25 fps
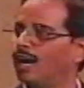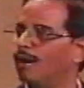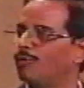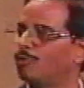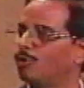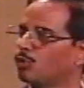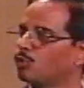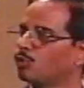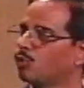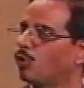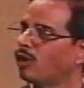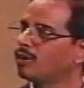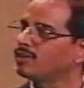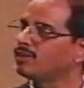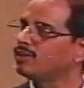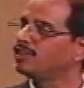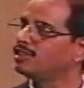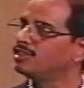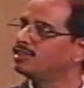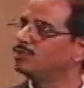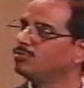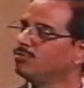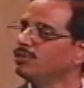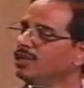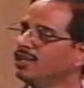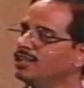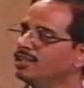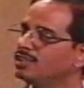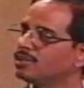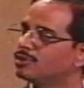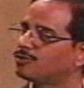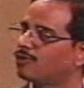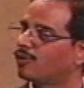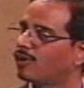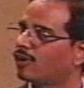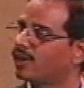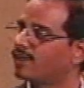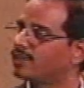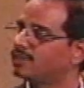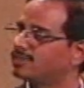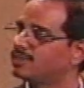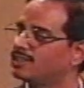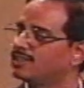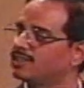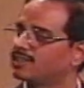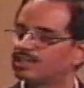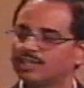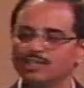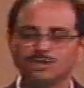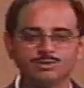about what this means for us
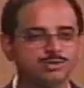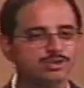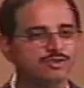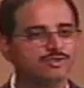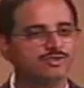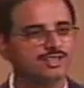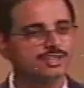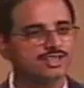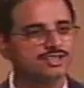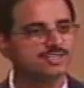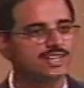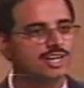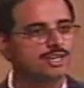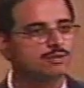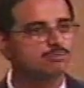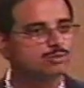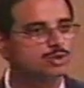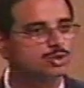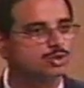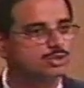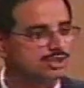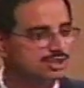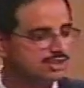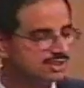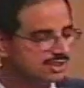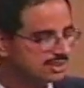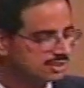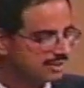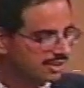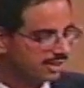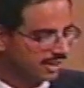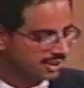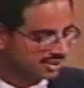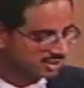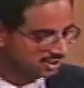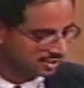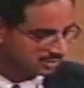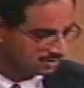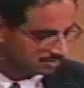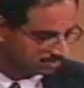in terms of a design process interaction.